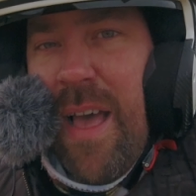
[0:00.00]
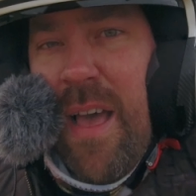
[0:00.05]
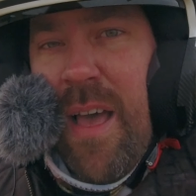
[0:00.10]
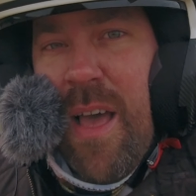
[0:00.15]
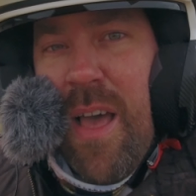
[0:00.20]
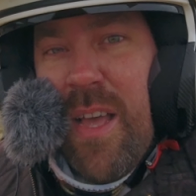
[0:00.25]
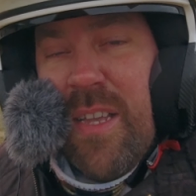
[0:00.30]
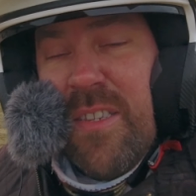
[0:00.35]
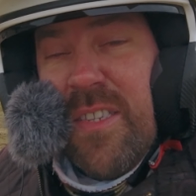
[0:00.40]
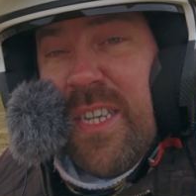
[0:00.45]

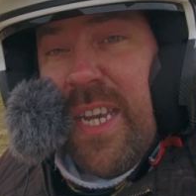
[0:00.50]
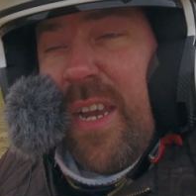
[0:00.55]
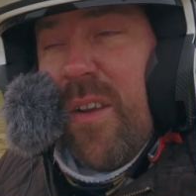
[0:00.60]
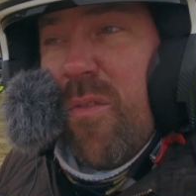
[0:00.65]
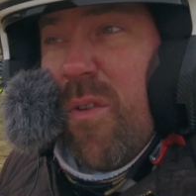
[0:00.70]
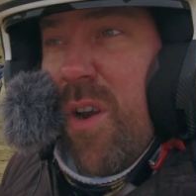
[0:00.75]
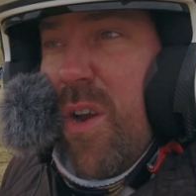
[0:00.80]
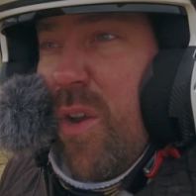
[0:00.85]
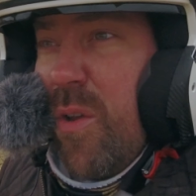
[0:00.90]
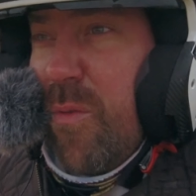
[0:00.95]
uh,
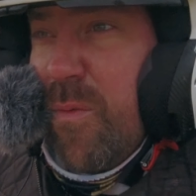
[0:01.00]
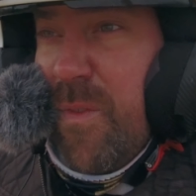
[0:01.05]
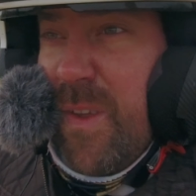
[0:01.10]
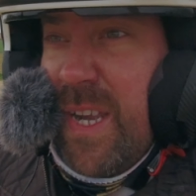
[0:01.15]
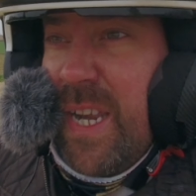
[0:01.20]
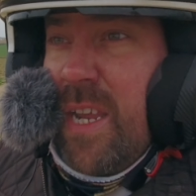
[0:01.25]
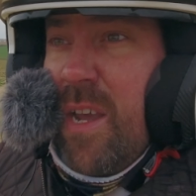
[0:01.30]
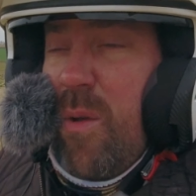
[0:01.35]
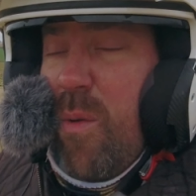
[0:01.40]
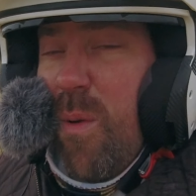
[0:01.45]
zero
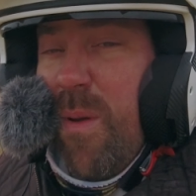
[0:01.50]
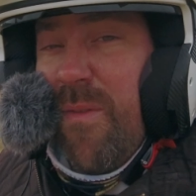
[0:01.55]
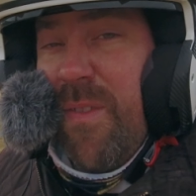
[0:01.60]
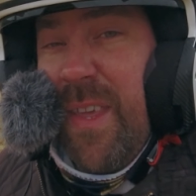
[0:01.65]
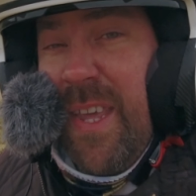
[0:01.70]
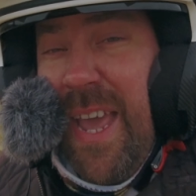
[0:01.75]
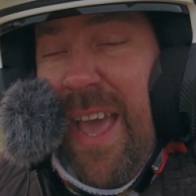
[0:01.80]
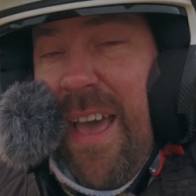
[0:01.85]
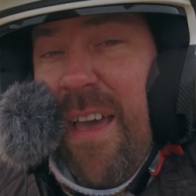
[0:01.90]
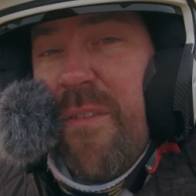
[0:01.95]
video of
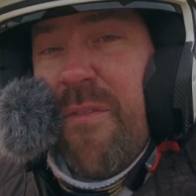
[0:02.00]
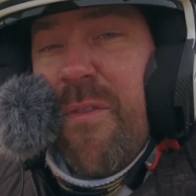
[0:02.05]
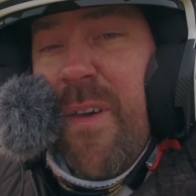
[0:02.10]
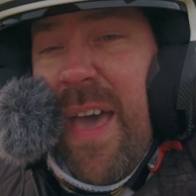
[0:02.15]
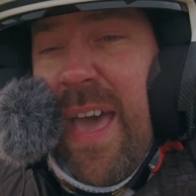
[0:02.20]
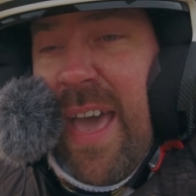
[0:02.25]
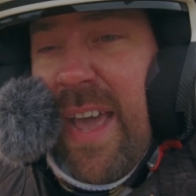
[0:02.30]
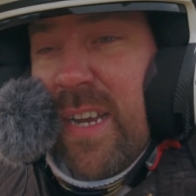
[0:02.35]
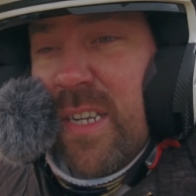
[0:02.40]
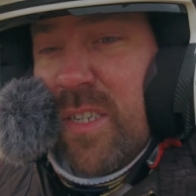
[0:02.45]
the F
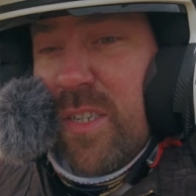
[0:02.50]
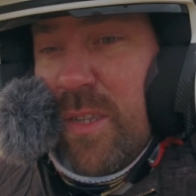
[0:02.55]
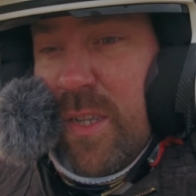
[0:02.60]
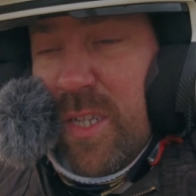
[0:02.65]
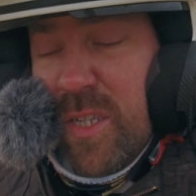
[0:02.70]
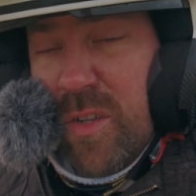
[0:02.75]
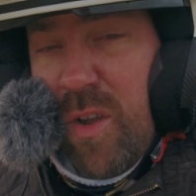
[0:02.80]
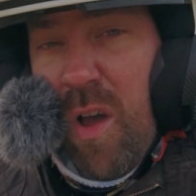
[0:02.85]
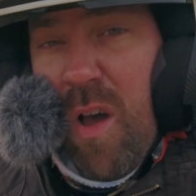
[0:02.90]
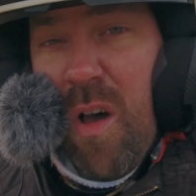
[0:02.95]
X, the
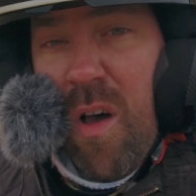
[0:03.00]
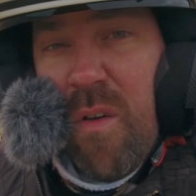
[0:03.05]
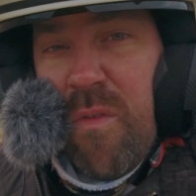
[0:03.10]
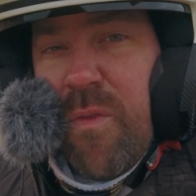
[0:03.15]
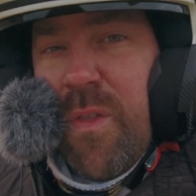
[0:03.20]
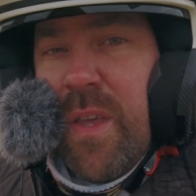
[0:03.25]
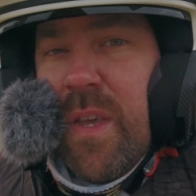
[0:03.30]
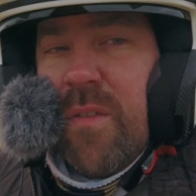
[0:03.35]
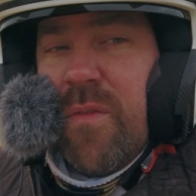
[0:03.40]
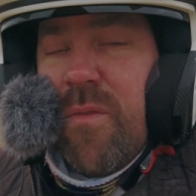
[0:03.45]
start off
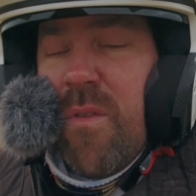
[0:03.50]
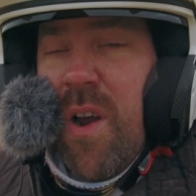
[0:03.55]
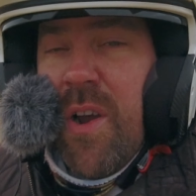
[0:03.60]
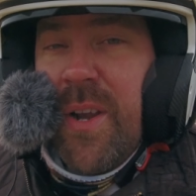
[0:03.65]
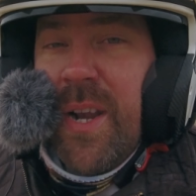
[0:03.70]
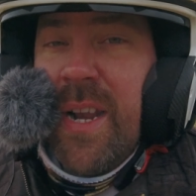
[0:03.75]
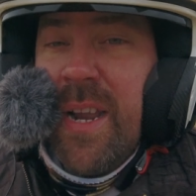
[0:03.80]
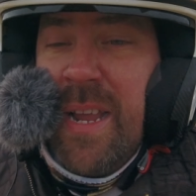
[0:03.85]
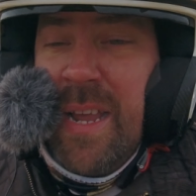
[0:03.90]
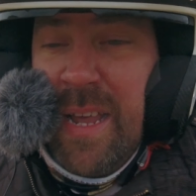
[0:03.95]
the
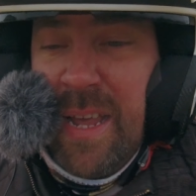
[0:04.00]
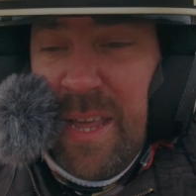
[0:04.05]
off-roading.